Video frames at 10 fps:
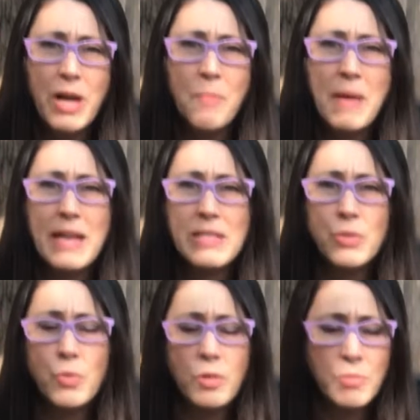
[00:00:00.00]
not back to
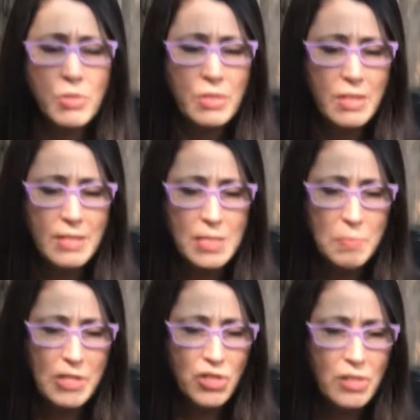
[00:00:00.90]
normal,
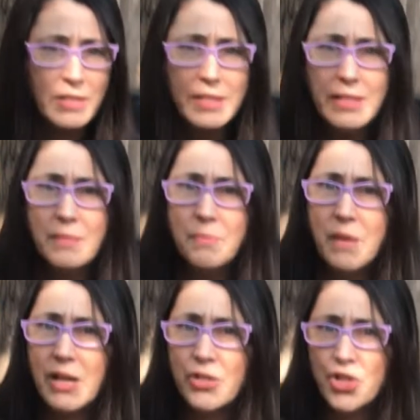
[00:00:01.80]
especially
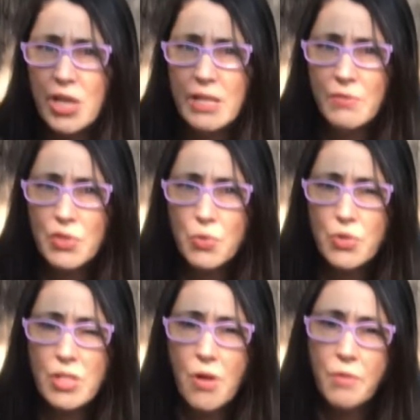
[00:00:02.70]
a chain of
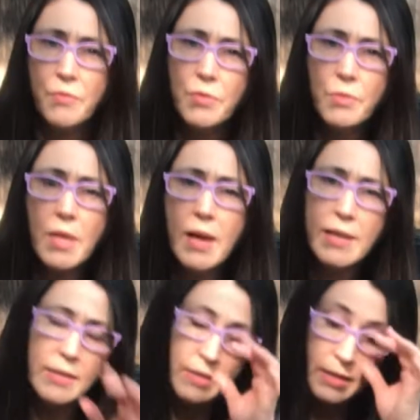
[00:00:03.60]
stores called Food
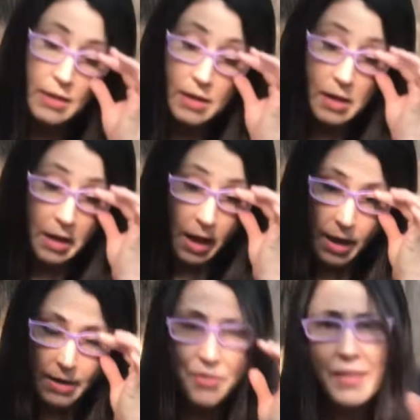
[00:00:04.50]
Lion.
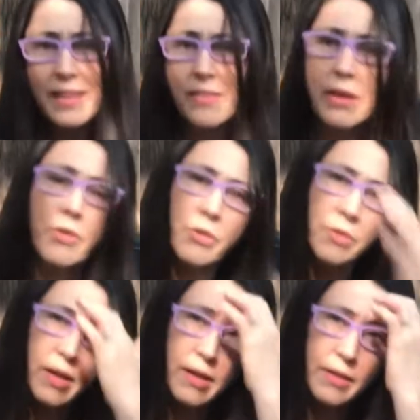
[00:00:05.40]
I think their
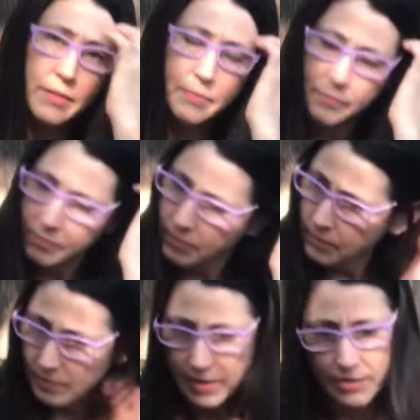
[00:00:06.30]

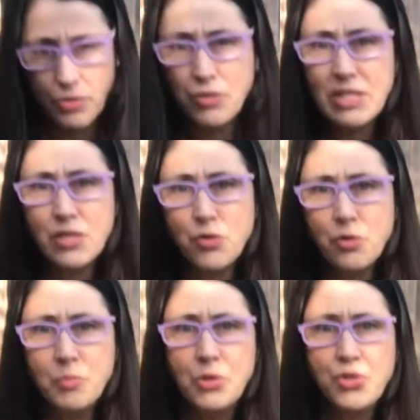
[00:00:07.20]

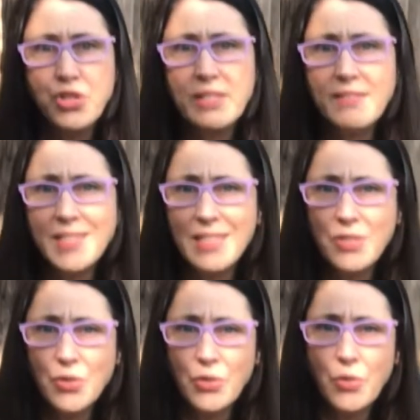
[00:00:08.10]
distribution
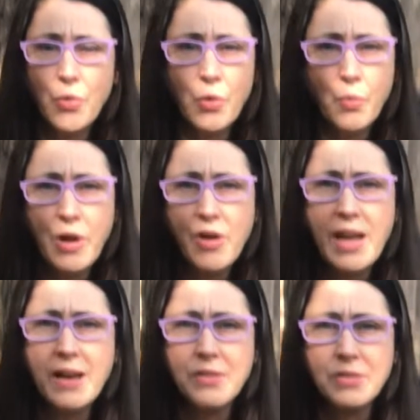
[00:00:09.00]
center or
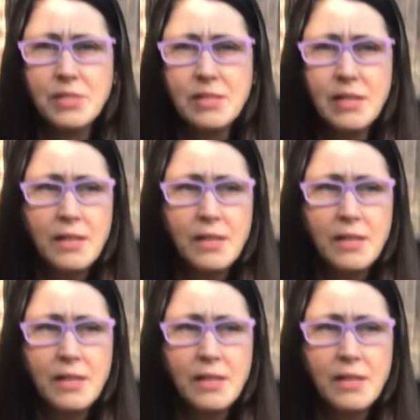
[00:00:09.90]
warehouses